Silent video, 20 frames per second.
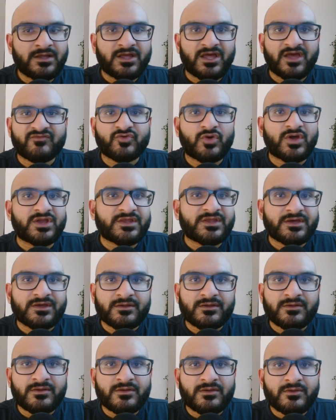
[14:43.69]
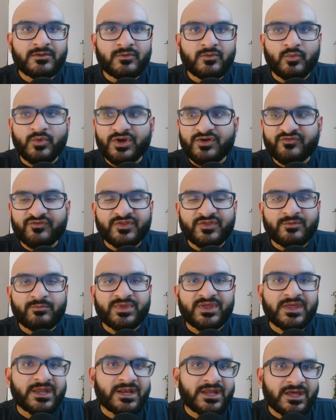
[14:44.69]
I have no idea. What if we're in the
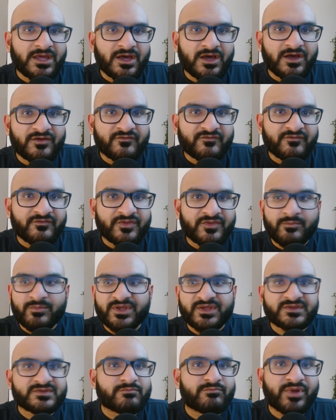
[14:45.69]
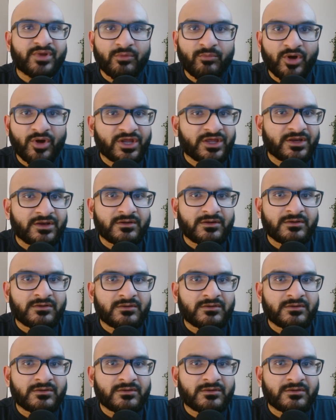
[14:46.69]
beginning of the biggest bear market